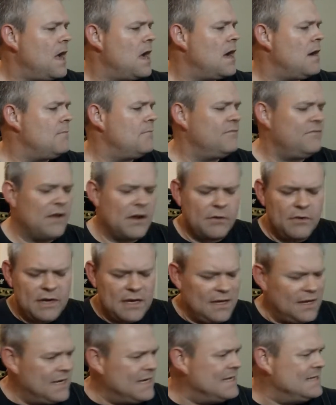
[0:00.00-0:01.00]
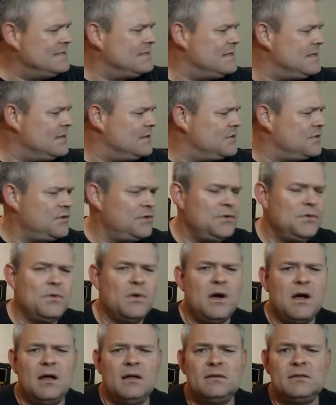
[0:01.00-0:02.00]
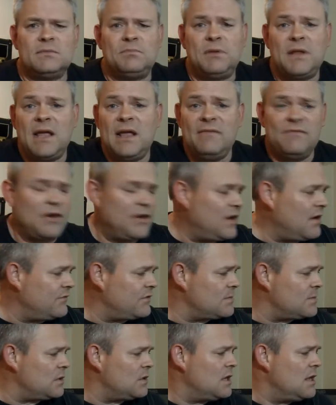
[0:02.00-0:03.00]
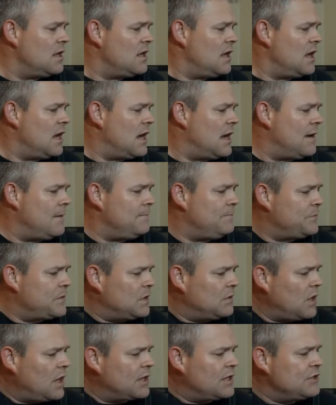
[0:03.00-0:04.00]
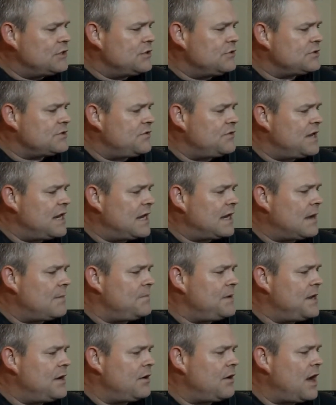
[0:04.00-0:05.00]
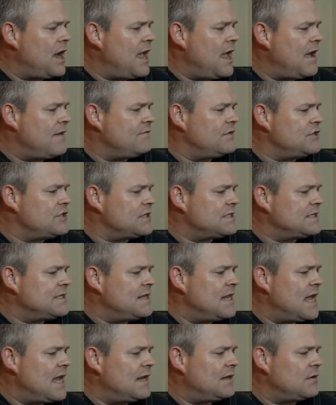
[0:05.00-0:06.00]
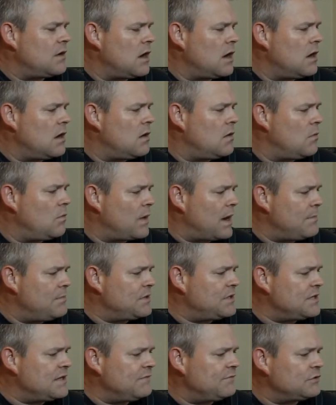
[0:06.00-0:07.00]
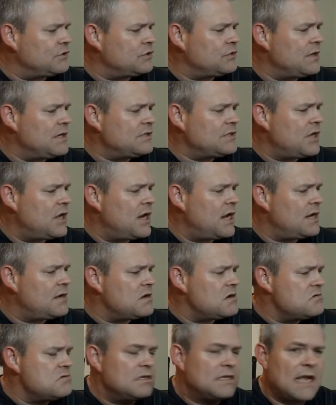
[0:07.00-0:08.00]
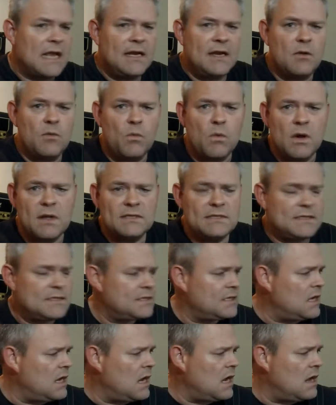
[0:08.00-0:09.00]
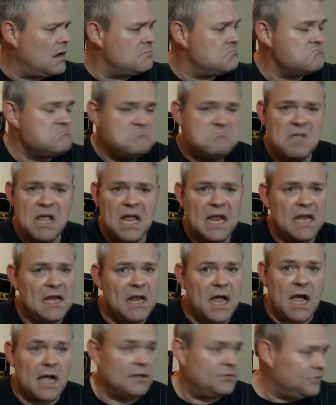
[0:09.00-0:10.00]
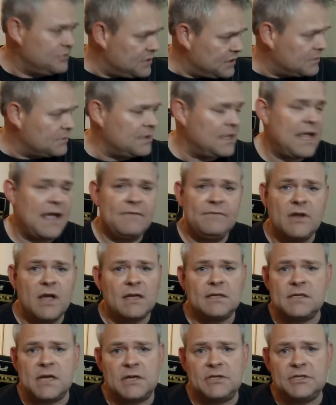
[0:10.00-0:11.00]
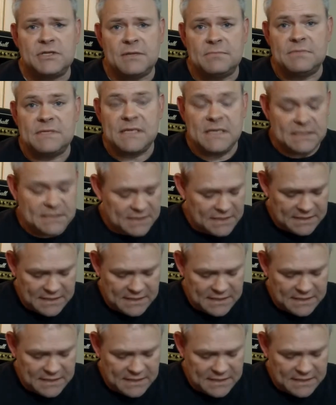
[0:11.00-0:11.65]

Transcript: Um, very easy to, uh, to play, very comfortable. Um, locking tuners on the neck up here, I have adjusted that uh, when I put the different strings on it, tightened it once, um, and I literally have not touched them since.